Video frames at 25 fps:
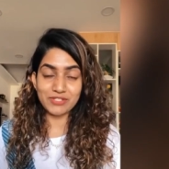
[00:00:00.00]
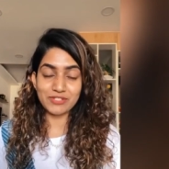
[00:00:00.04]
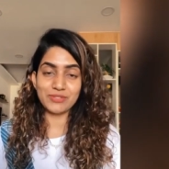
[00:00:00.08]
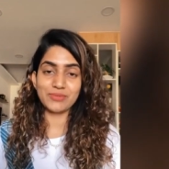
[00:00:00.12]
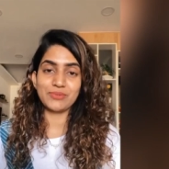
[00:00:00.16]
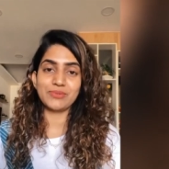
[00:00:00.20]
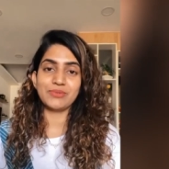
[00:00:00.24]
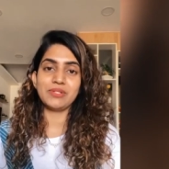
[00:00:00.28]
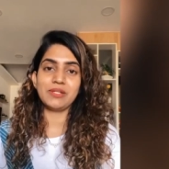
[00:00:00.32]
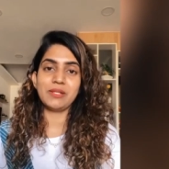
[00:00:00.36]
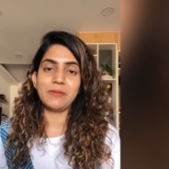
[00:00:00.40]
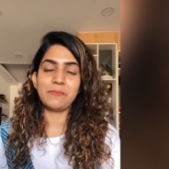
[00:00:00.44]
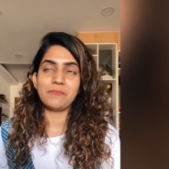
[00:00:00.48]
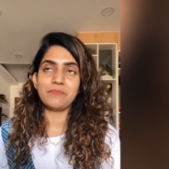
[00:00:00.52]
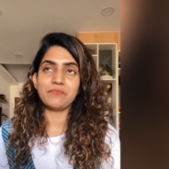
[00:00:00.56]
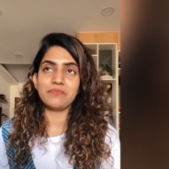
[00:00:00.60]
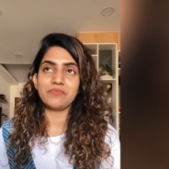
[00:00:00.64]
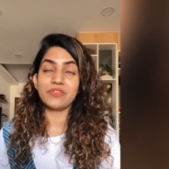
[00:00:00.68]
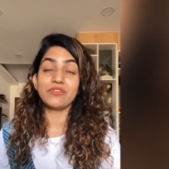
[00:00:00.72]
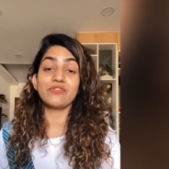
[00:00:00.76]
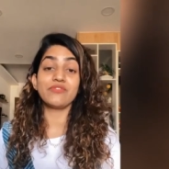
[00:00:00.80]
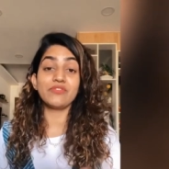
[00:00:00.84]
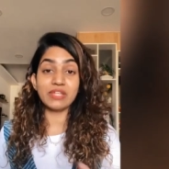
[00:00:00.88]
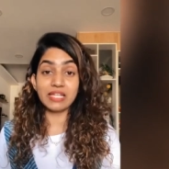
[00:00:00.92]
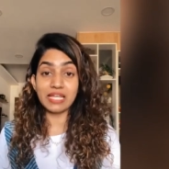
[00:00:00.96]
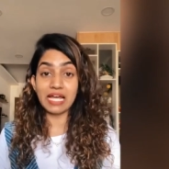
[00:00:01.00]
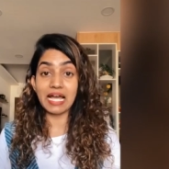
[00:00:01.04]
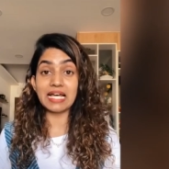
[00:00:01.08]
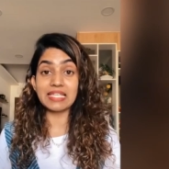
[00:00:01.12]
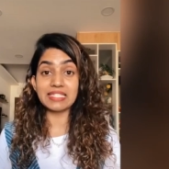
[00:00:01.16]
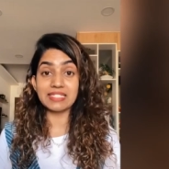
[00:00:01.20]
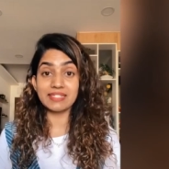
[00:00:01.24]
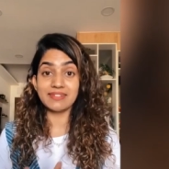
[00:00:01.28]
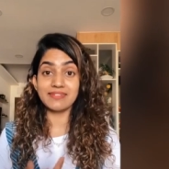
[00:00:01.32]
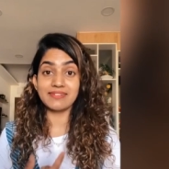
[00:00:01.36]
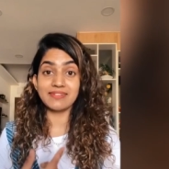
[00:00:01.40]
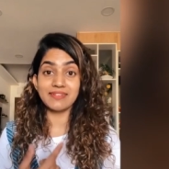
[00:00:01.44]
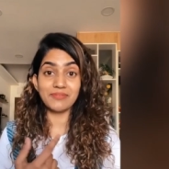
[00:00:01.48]
And uh,
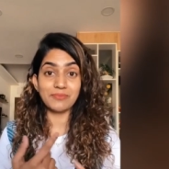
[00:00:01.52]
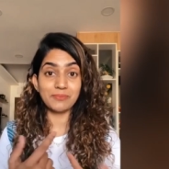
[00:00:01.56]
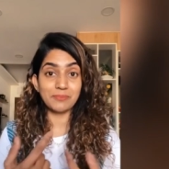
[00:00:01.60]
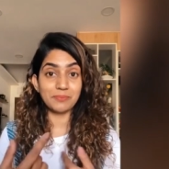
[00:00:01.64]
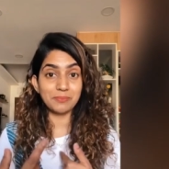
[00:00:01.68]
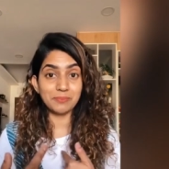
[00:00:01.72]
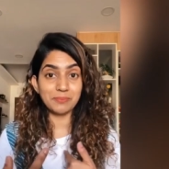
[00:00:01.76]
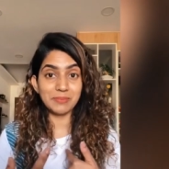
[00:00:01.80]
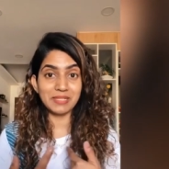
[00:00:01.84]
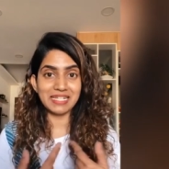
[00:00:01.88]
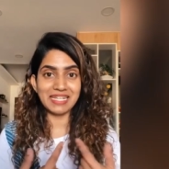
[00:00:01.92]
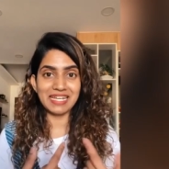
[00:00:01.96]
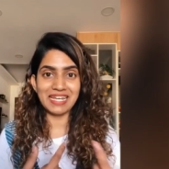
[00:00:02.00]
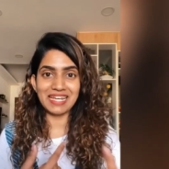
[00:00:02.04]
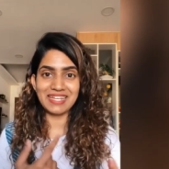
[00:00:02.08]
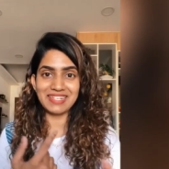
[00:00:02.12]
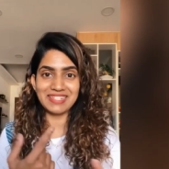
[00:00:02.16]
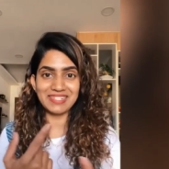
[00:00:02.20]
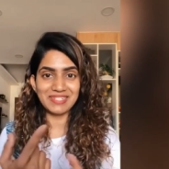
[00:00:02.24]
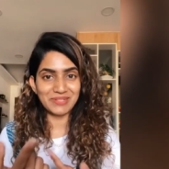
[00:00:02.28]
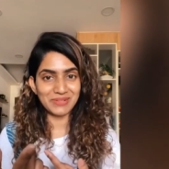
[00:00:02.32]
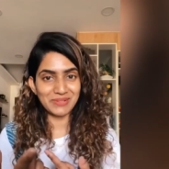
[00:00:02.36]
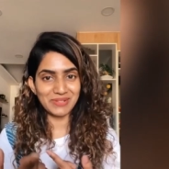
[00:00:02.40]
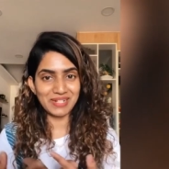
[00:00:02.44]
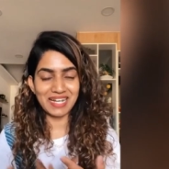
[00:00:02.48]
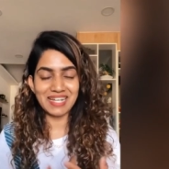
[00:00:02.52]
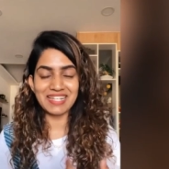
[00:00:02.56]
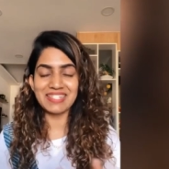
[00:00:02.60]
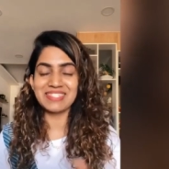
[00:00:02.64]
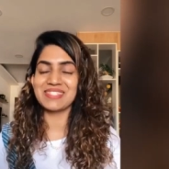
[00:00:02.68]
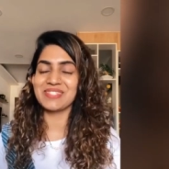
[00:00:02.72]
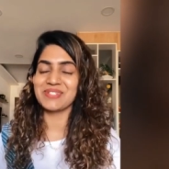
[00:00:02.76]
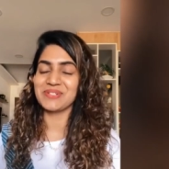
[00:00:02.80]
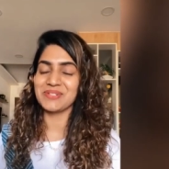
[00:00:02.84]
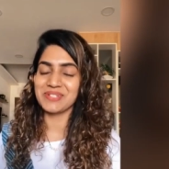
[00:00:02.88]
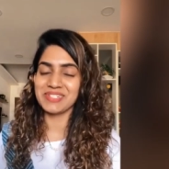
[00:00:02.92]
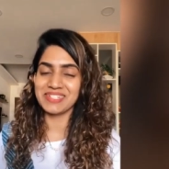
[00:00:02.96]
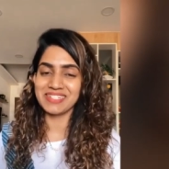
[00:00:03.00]
secondly, thank you so much
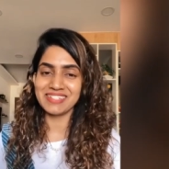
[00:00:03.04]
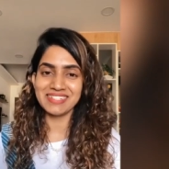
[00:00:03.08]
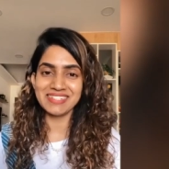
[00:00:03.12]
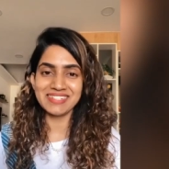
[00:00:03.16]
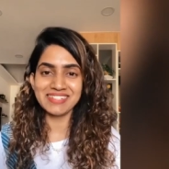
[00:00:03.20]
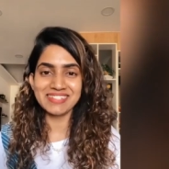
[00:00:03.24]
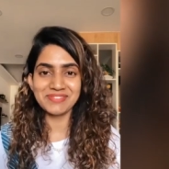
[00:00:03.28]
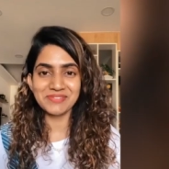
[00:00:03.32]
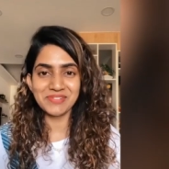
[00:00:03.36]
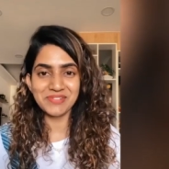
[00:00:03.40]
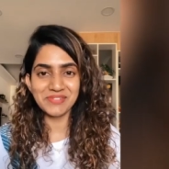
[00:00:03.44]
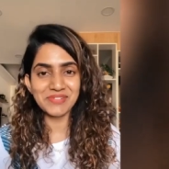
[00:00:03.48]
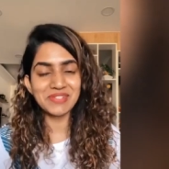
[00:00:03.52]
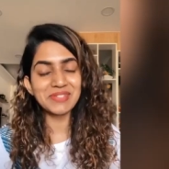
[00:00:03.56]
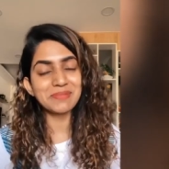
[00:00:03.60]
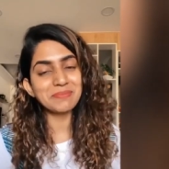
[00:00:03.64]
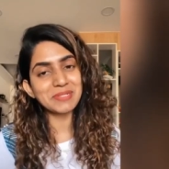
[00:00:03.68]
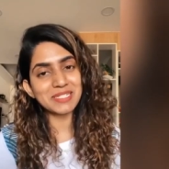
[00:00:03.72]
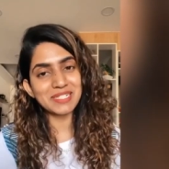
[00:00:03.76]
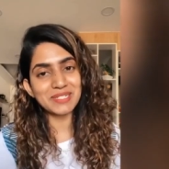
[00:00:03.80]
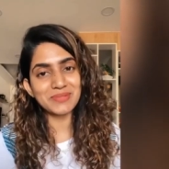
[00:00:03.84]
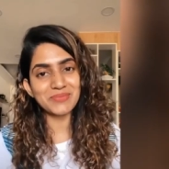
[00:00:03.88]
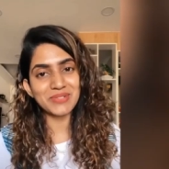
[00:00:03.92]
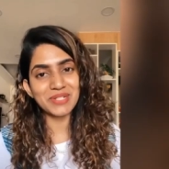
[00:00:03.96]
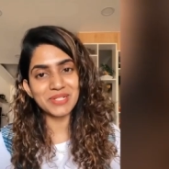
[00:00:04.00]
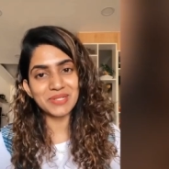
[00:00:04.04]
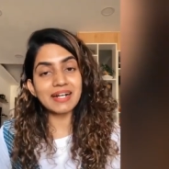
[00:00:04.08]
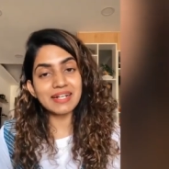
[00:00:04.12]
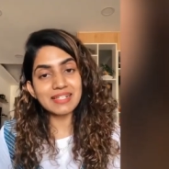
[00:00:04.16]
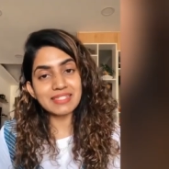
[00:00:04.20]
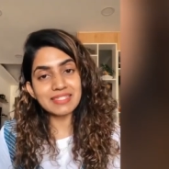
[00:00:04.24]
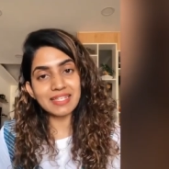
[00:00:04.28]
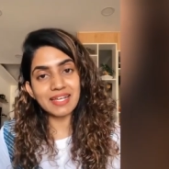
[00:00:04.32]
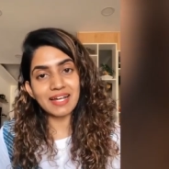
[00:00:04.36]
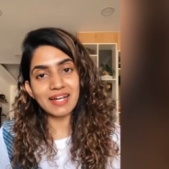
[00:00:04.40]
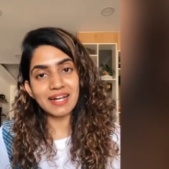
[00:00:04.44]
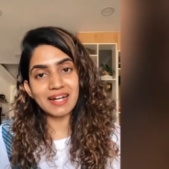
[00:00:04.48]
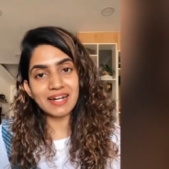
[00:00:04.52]
Zee Telugu,
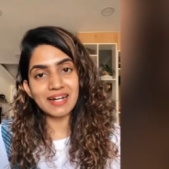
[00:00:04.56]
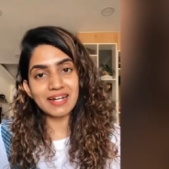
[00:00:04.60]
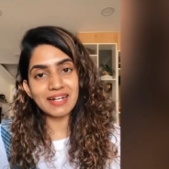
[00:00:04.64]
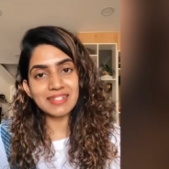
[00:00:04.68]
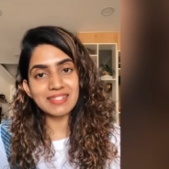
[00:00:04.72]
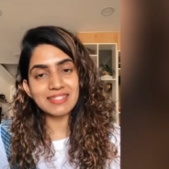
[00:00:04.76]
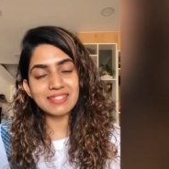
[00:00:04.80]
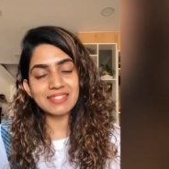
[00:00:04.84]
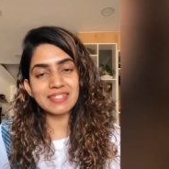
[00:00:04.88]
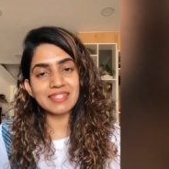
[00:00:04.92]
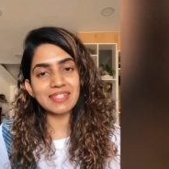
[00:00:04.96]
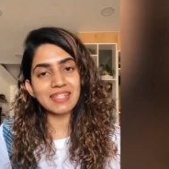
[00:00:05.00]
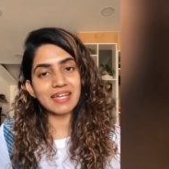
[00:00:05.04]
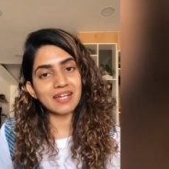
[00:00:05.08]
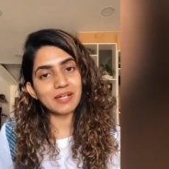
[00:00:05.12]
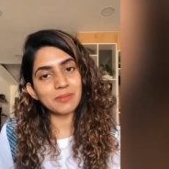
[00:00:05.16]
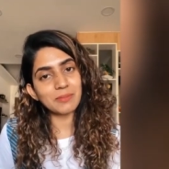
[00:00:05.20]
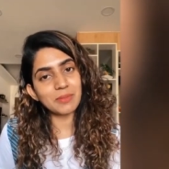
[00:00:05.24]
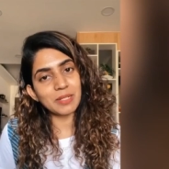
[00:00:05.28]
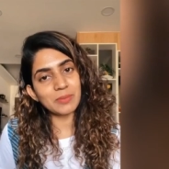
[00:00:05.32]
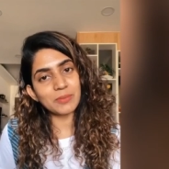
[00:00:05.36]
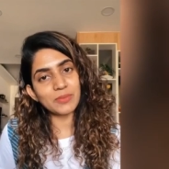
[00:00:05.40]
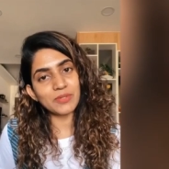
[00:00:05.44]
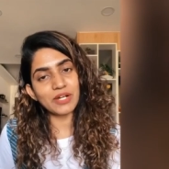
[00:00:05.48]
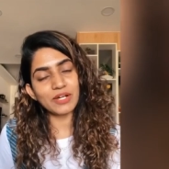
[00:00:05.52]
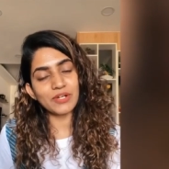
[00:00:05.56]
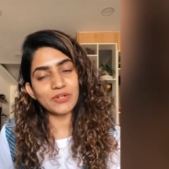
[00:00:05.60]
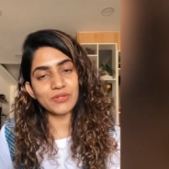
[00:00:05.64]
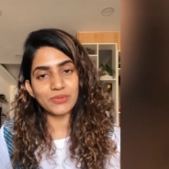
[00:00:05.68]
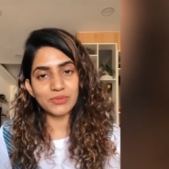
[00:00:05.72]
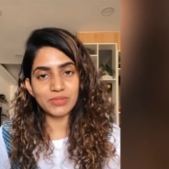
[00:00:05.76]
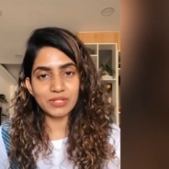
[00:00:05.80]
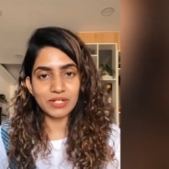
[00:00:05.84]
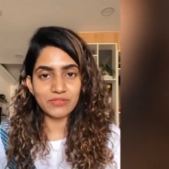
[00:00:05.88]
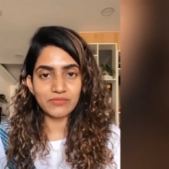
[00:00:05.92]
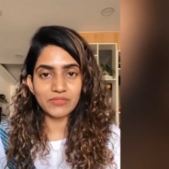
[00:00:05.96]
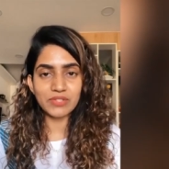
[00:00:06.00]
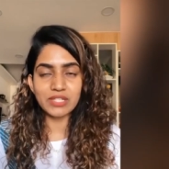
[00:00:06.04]
Agasya Arts, Nagbab Garu,
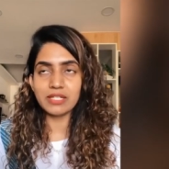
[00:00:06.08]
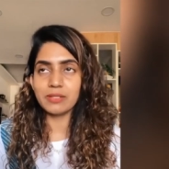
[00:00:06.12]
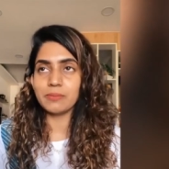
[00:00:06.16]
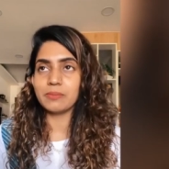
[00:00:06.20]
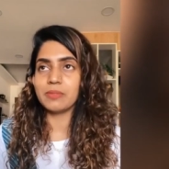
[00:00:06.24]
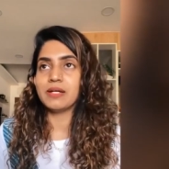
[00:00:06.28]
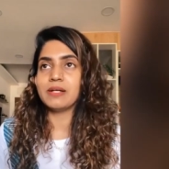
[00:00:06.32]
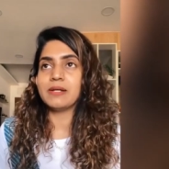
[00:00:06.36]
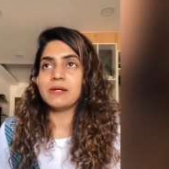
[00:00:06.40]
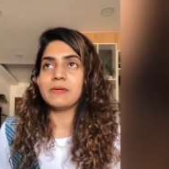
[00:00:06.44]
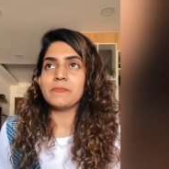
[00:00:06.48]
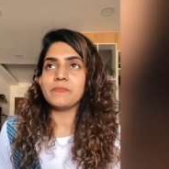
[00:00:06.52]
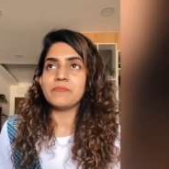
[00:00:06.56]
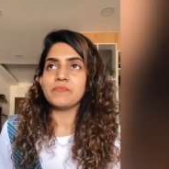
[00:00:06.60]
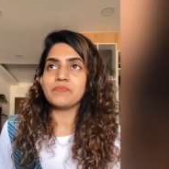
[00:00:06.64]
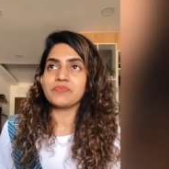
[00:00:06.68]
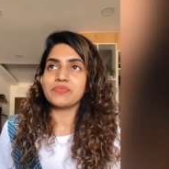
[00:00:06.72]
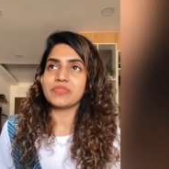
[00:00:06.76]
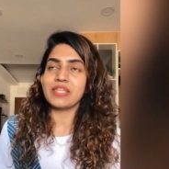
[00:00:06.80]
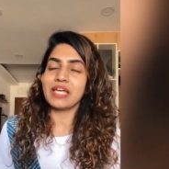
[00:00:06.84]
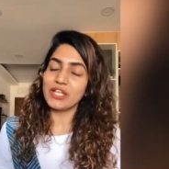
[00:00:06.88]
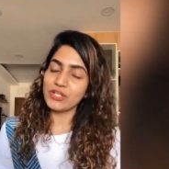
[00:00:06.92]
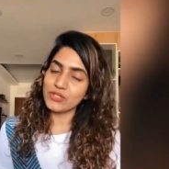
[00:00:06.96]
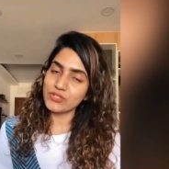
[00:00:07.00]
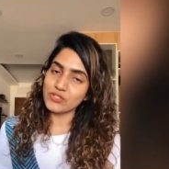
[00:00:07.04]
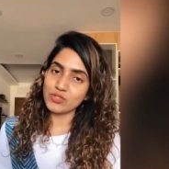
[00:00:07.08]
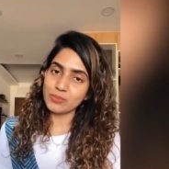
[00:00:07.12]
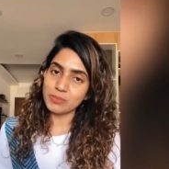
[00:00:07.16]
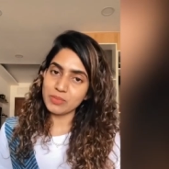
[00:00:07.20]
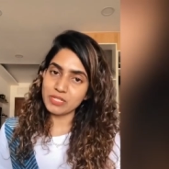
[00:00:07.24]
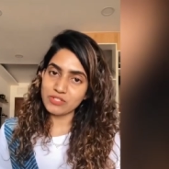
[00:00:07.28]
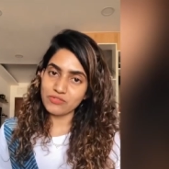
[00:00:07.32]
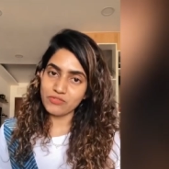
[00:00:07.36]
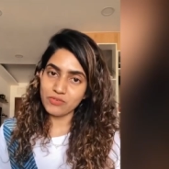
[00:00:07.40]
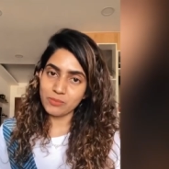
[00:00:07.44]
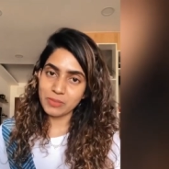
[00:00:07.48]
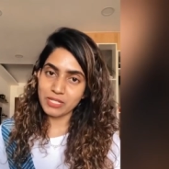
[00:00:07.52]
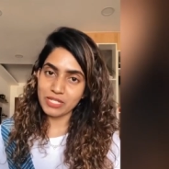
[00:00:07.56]
Navdeep, thank you so much
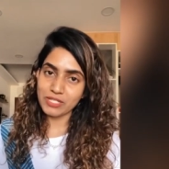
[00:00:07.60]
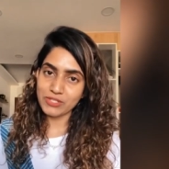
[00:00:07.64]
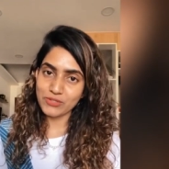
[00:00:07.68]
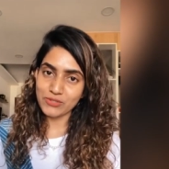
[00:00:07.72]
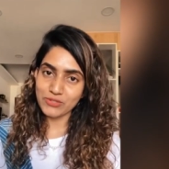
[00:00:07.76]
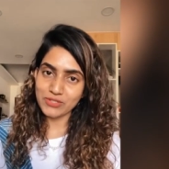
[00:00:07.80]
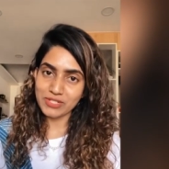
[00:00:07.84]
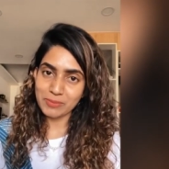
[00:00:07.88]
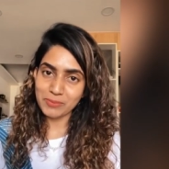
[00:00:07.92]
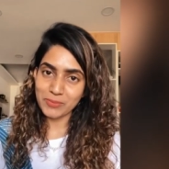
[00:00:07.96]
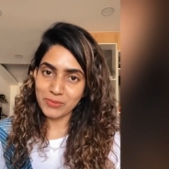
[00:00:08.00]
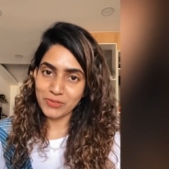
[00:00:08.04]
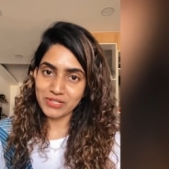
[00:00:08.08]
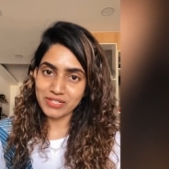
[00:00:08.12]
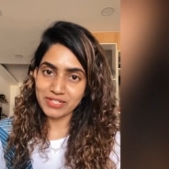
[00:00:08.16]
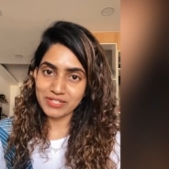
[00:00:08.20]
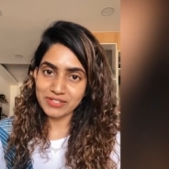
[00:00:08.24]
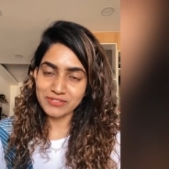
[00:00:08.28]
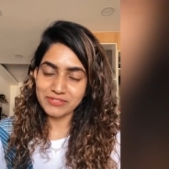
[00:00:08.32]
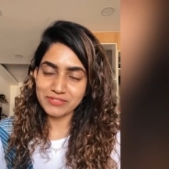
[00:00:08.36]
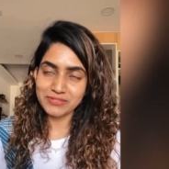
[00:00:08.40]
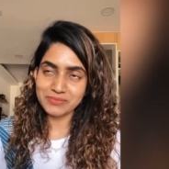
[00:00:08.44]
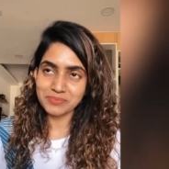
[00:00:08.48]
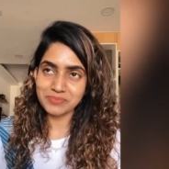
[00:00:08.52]
for being so supportive.